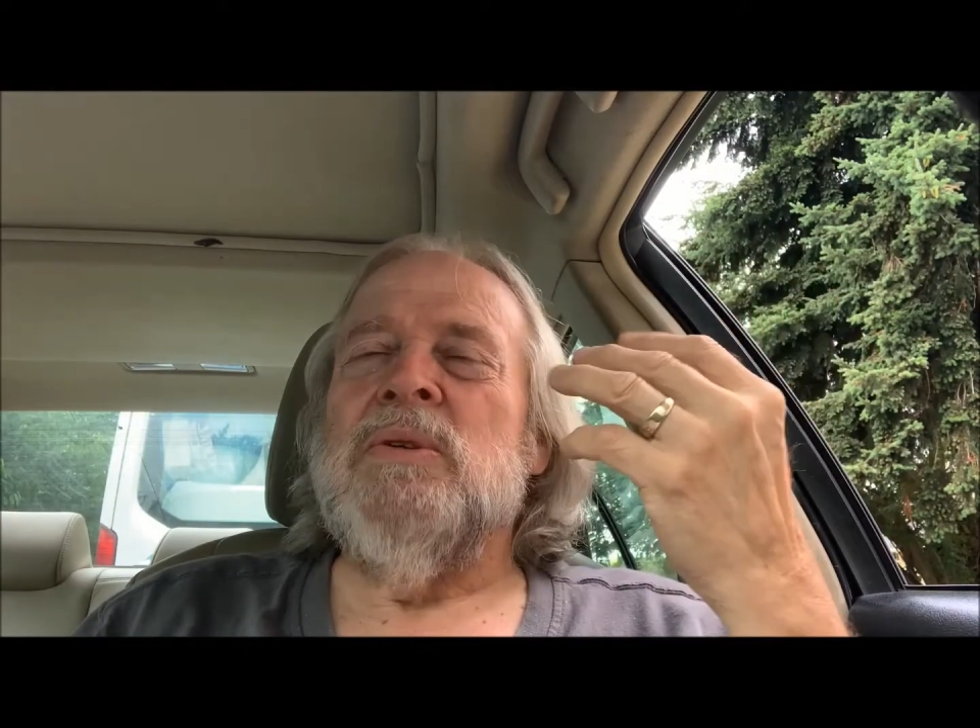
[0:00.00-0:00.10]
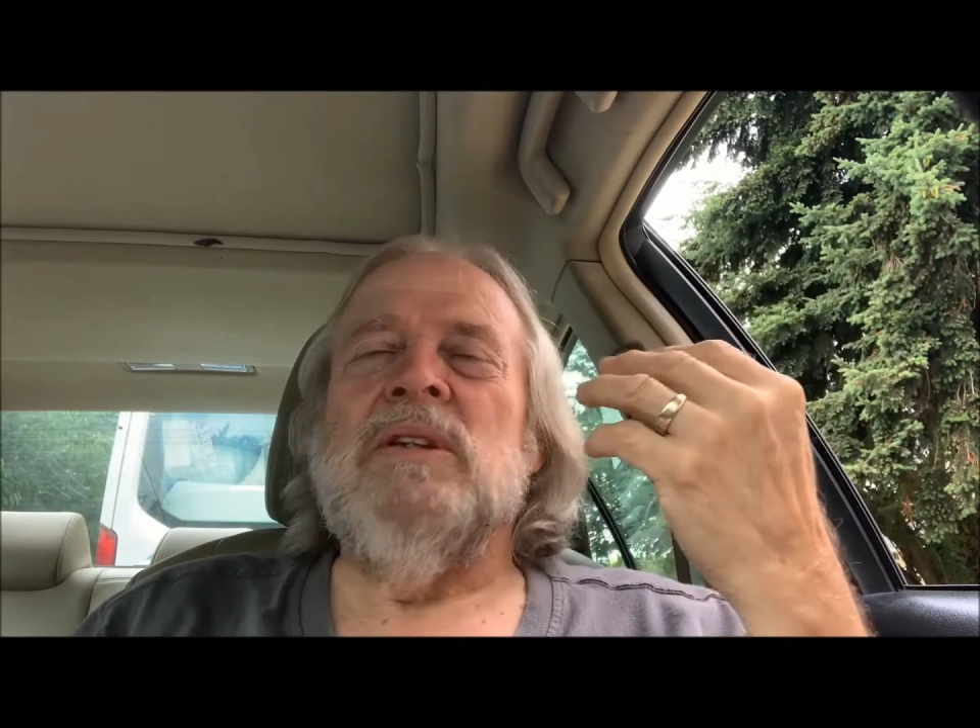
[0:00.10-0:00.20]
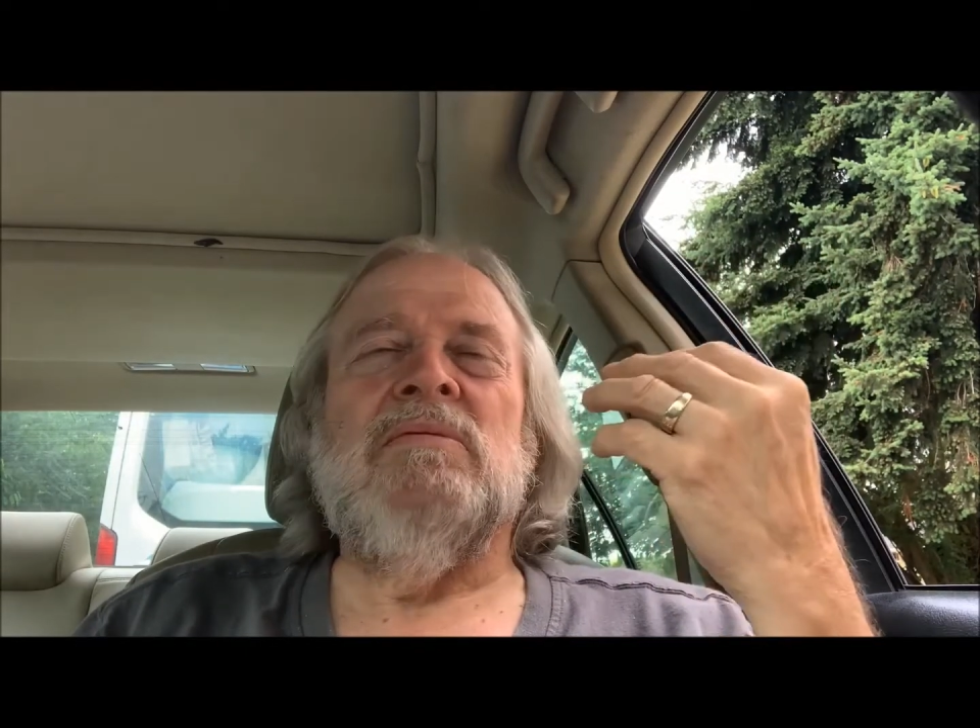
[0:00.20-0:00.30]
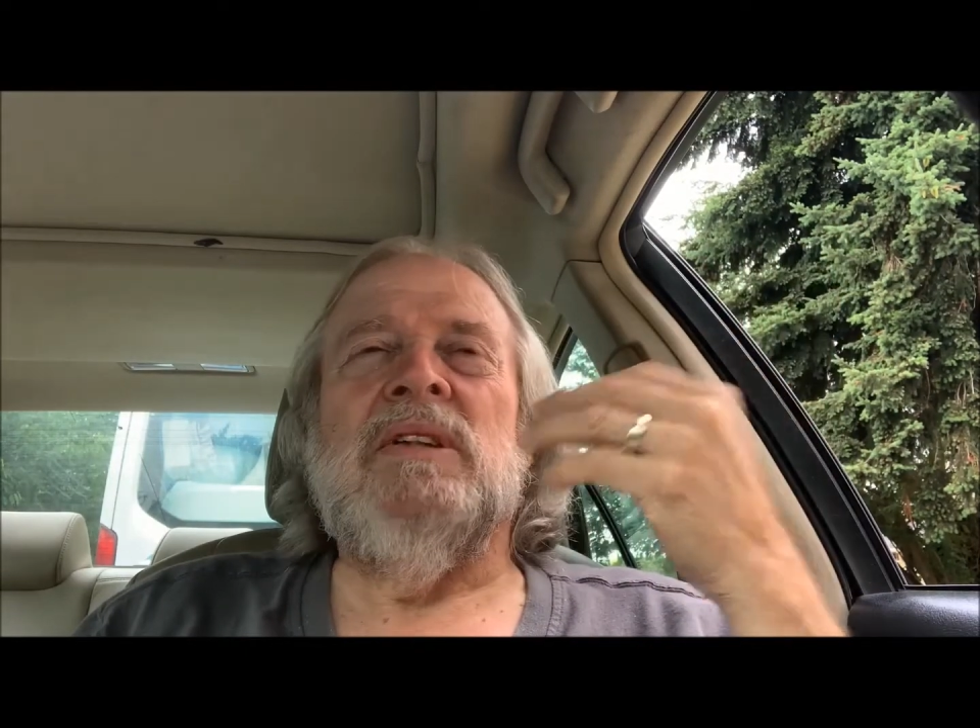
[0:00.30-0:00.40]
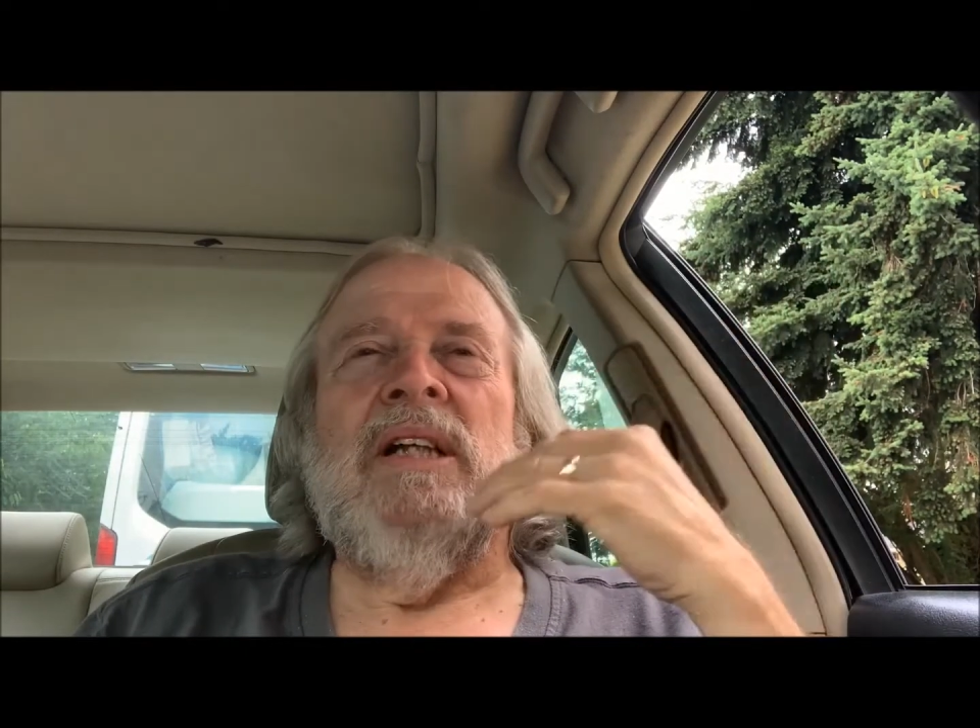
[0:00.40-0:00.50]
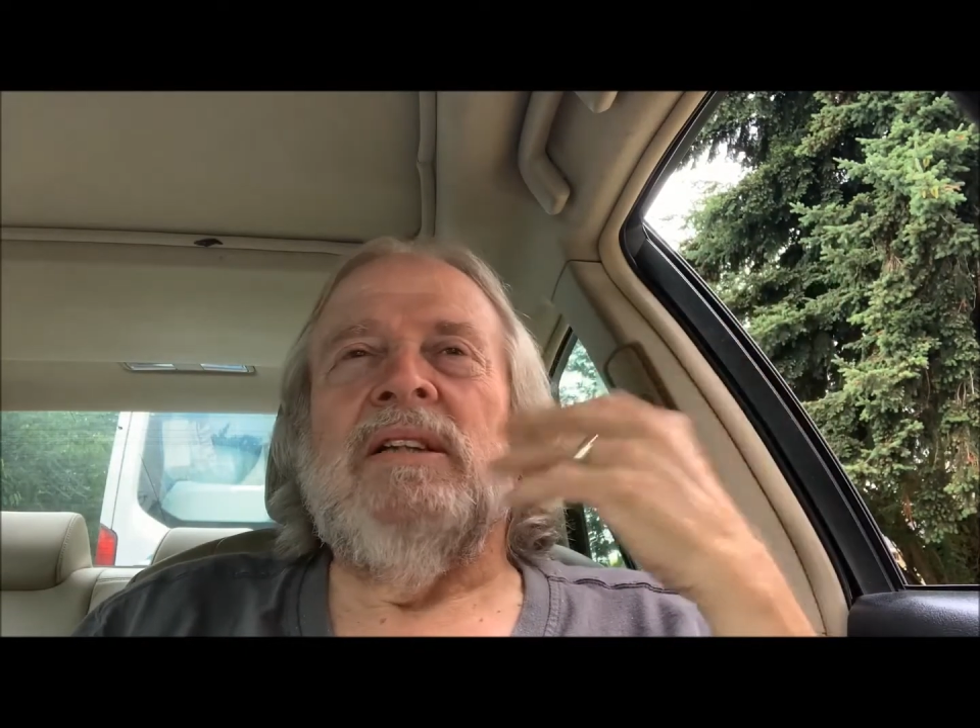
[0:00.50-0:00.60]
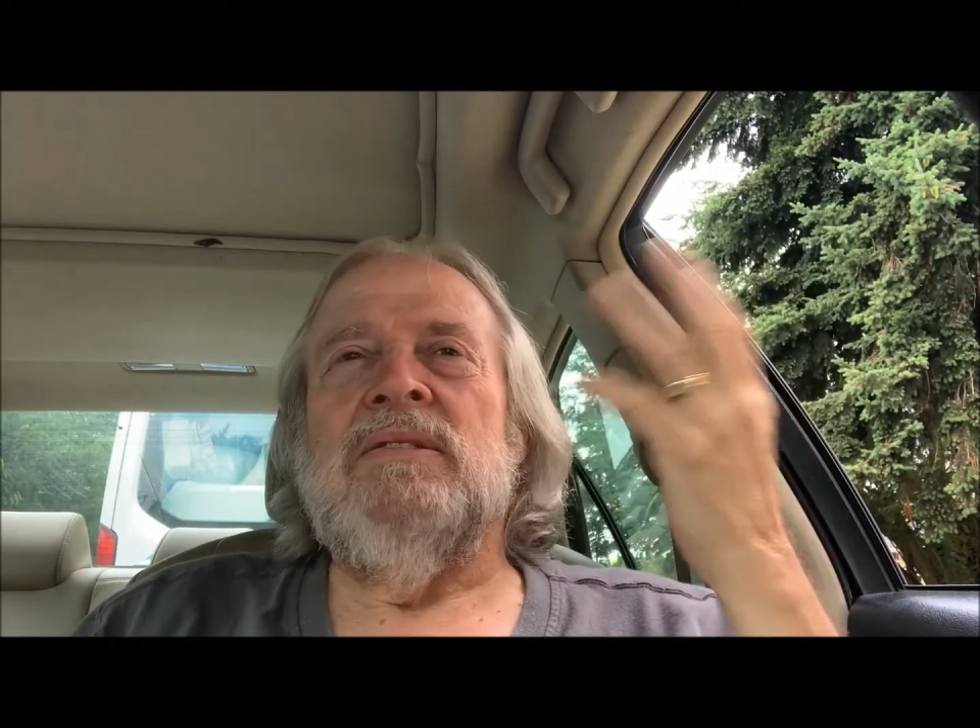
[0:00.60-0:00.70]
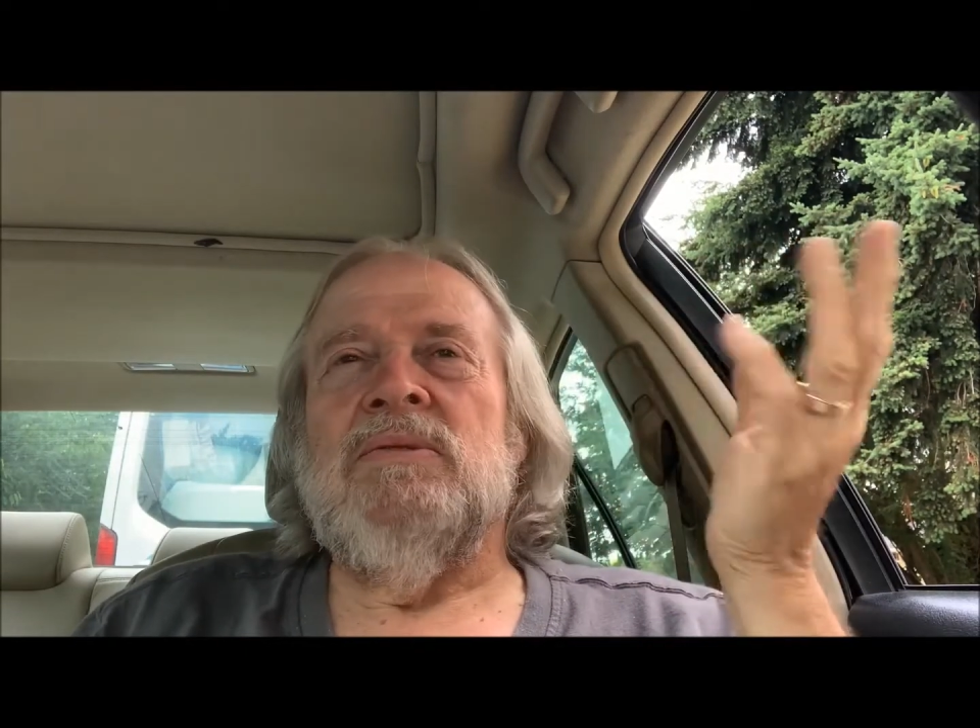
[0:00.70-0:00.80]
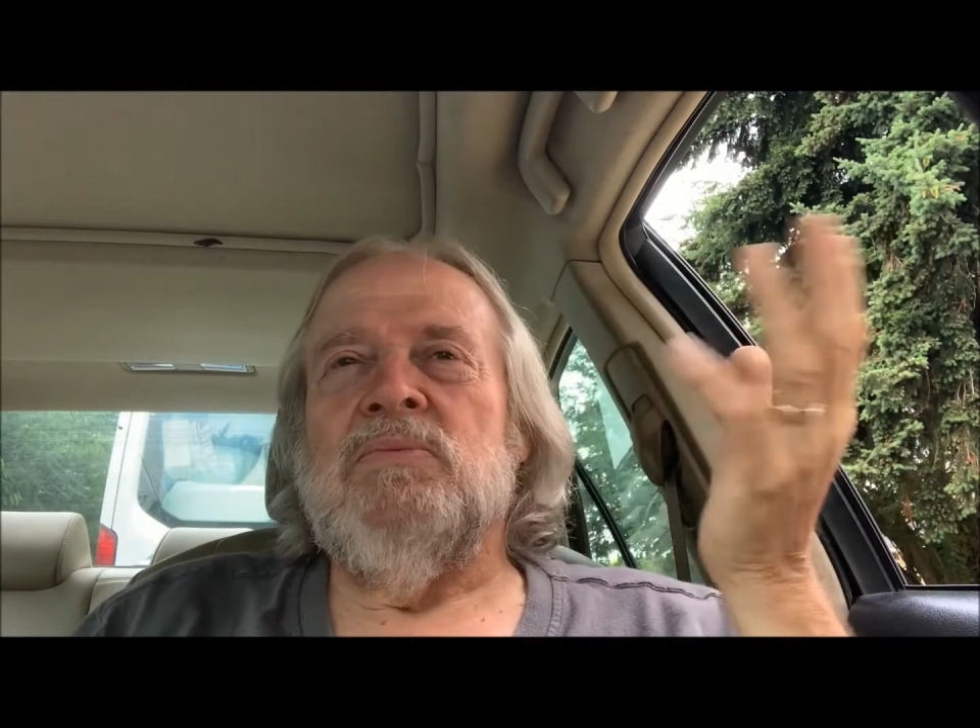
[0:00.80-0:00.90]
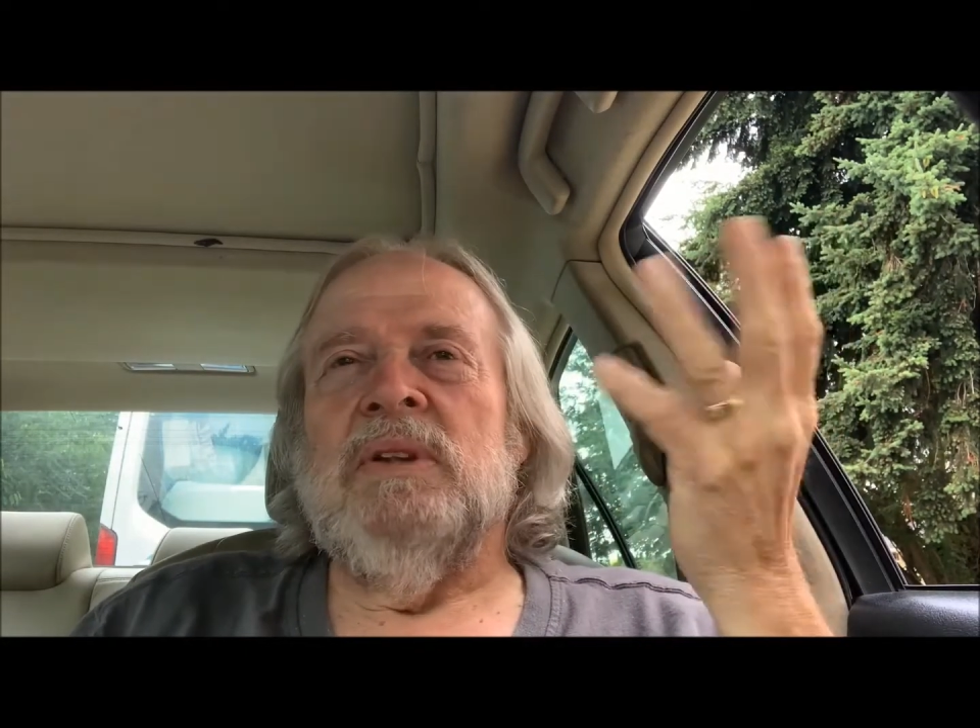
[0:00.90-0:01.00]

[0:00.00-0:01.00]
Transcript: and